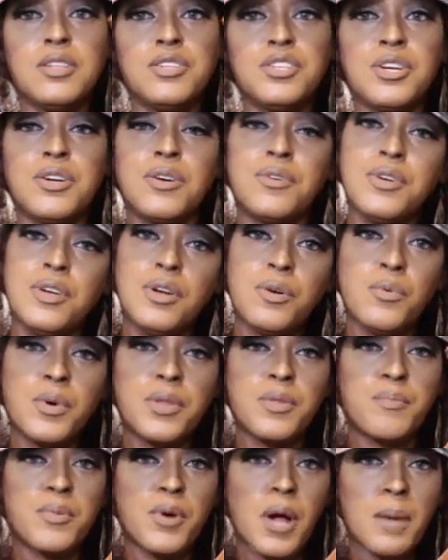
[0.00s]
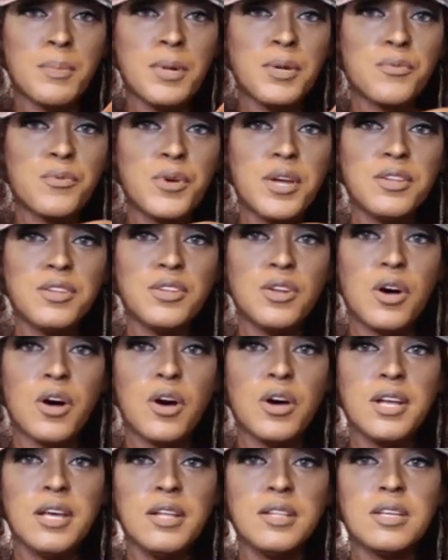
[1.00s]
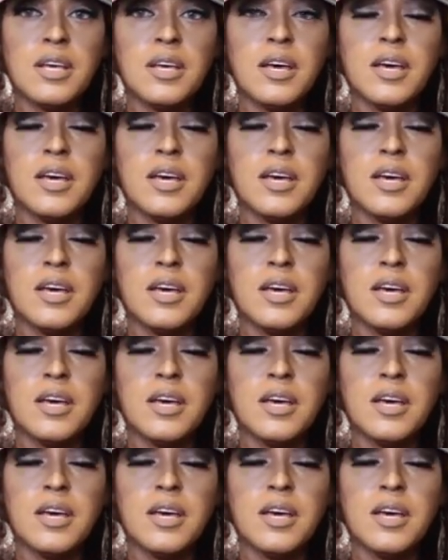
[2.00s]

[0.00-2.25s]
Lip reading: interior with Brahmin written on it.